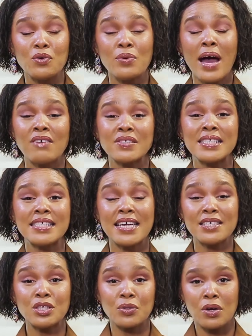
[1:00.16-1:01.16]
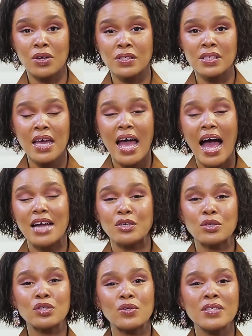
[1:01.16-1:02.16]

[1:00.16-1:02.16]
you have sent to us, and Dr.